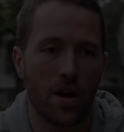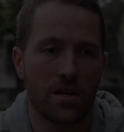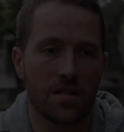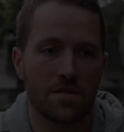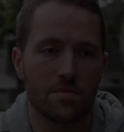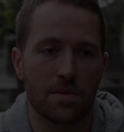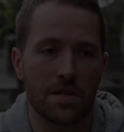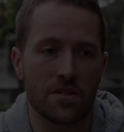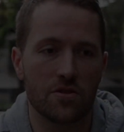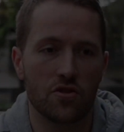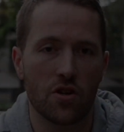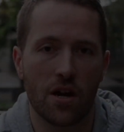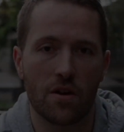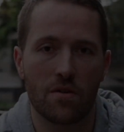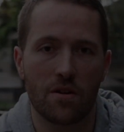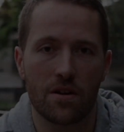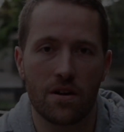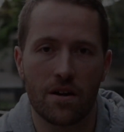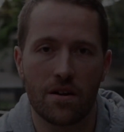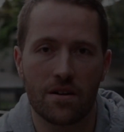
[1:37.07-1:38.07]
want to speak
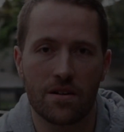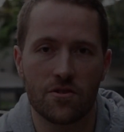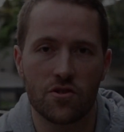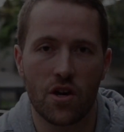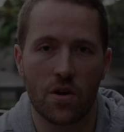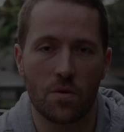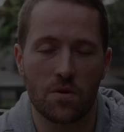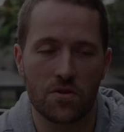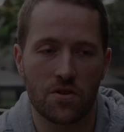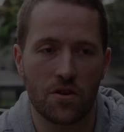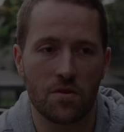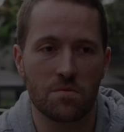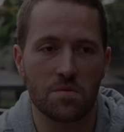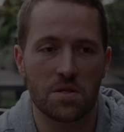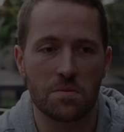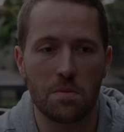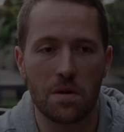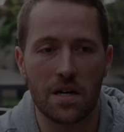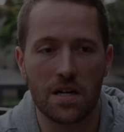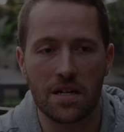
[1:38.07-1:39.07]
in general
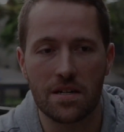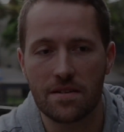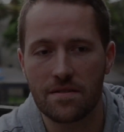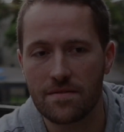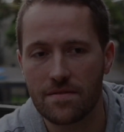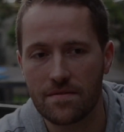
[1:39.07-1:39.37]
terms, but